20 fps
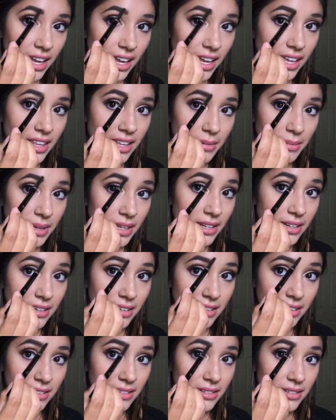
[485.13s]
And I
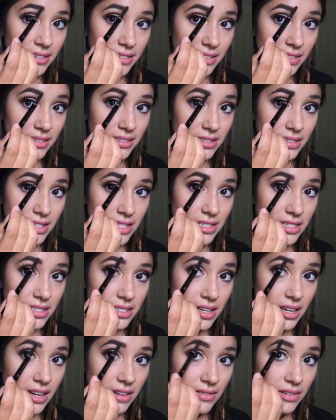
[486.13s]
mean, this is
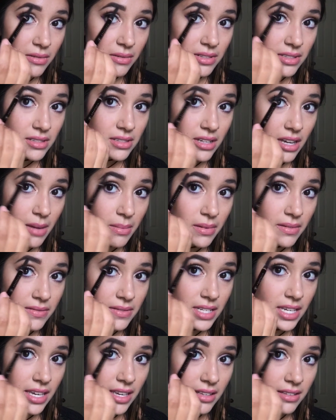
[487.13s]
not everyone's cup of
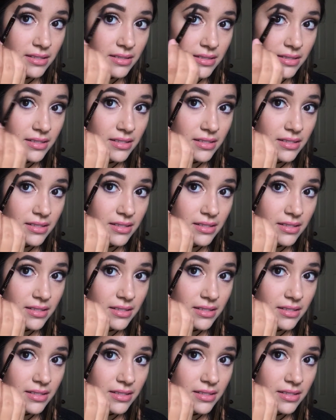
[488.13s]
tea.